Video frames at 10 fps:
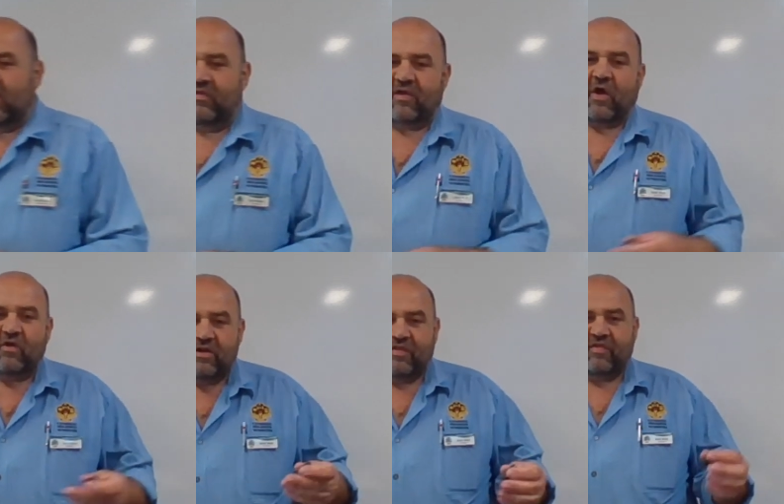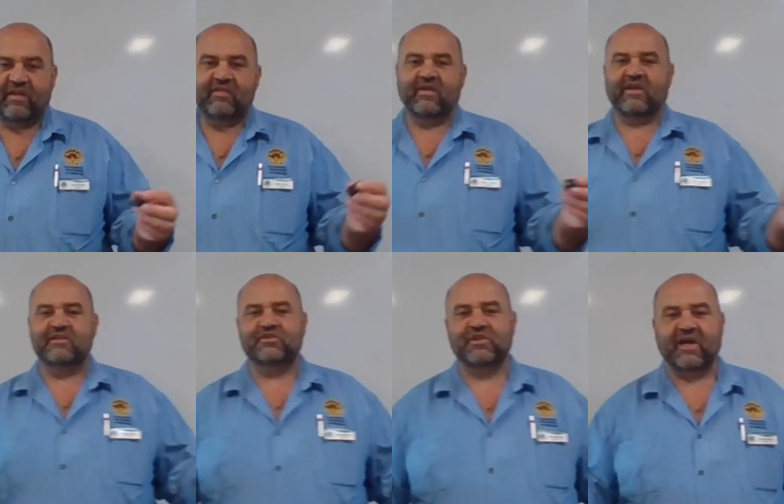The only thing that
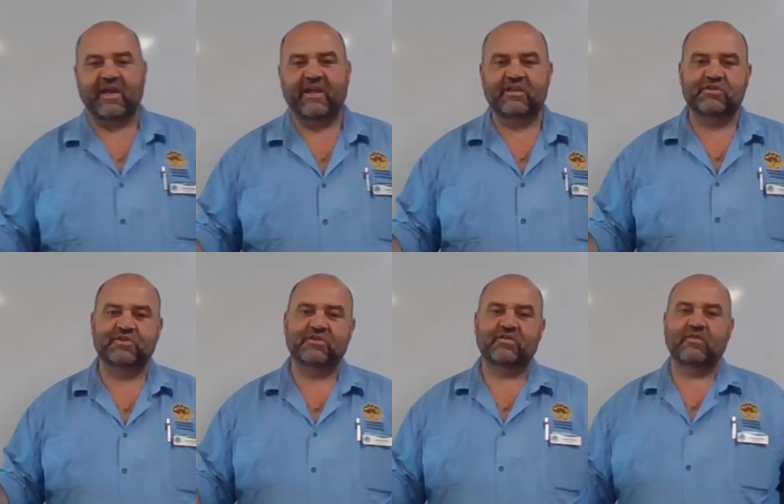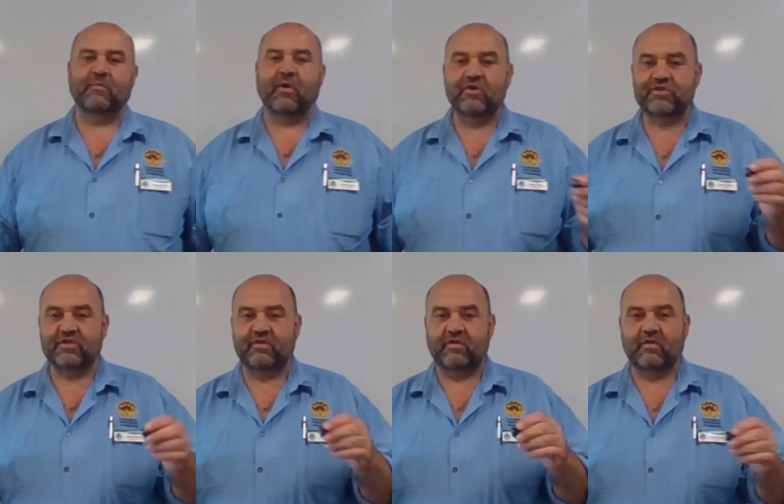can change the
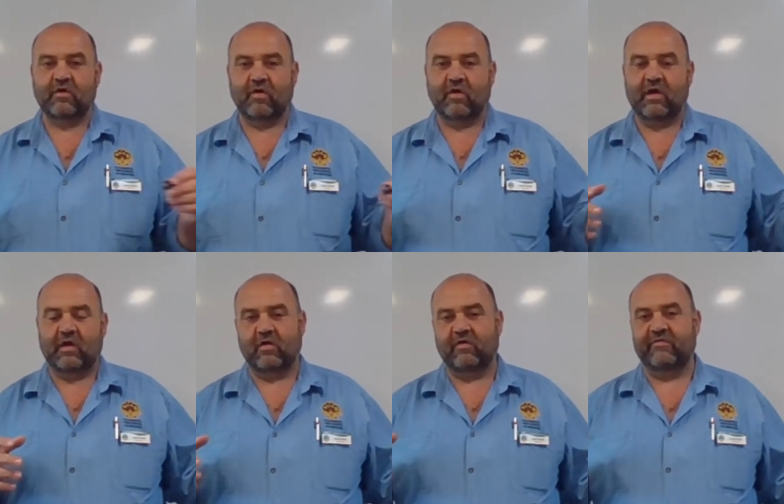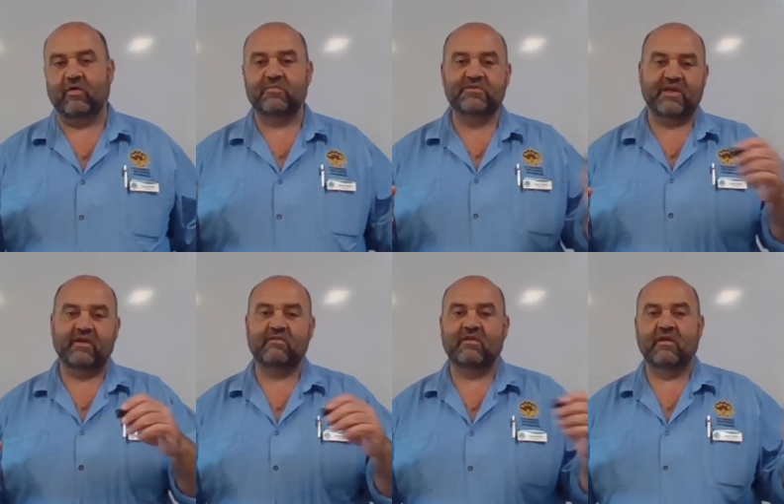motion of an
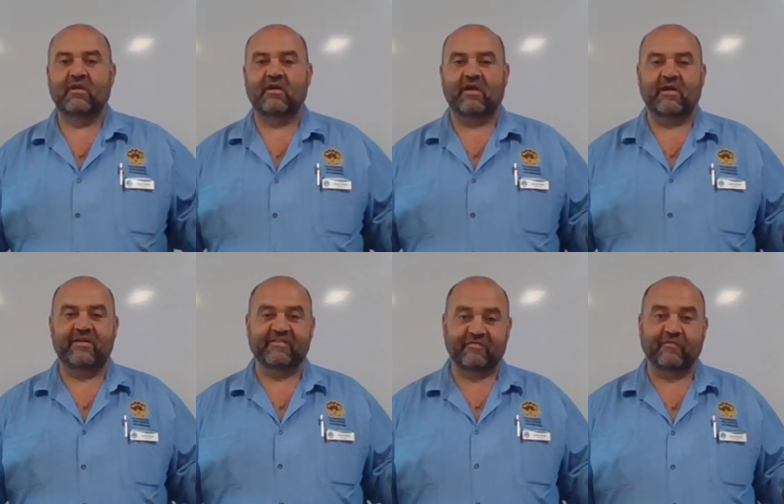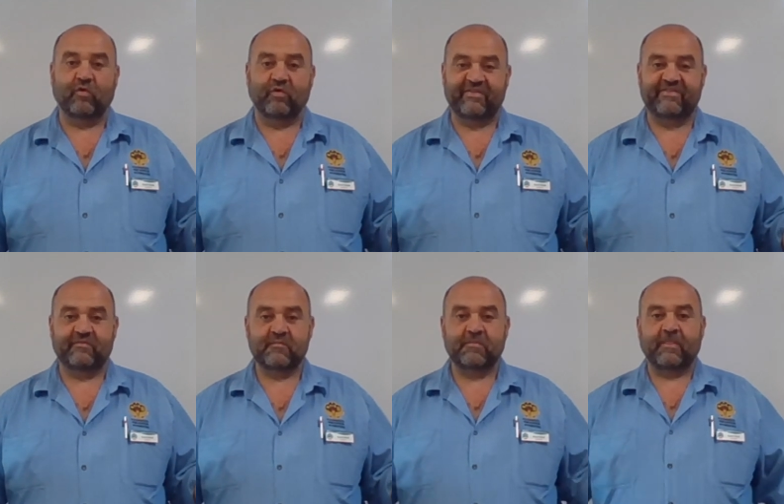object is a force.
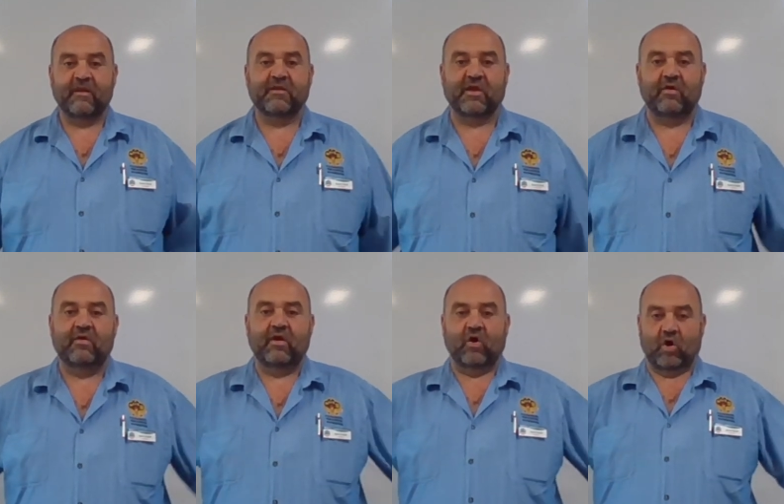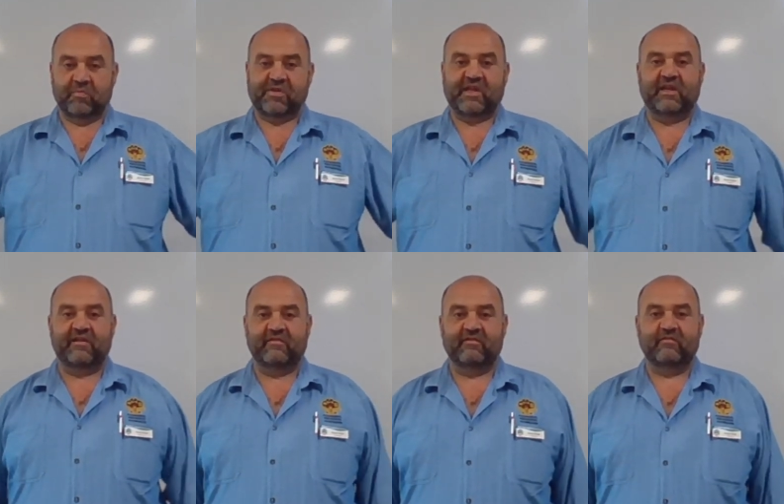So I'm
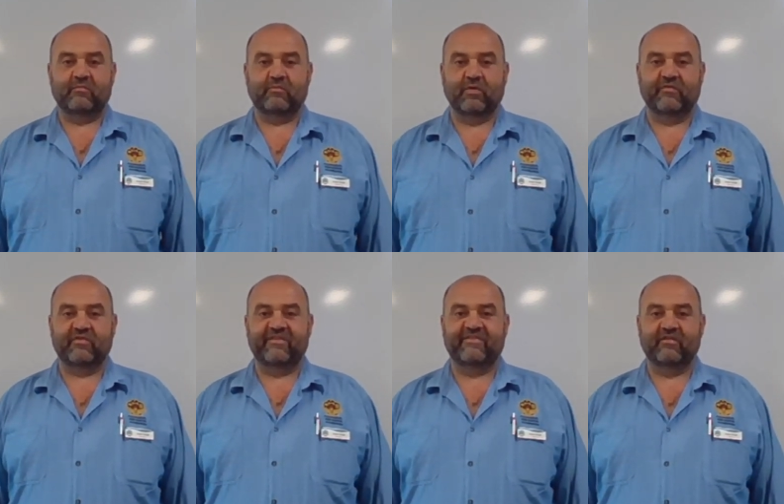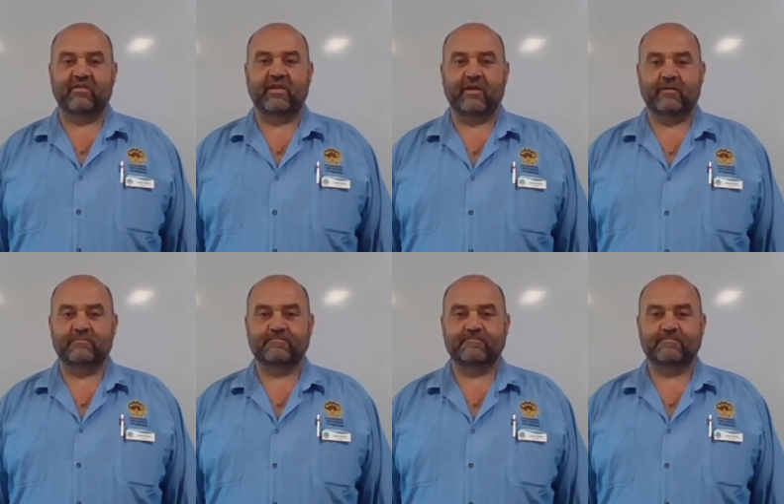standing perfectly still here.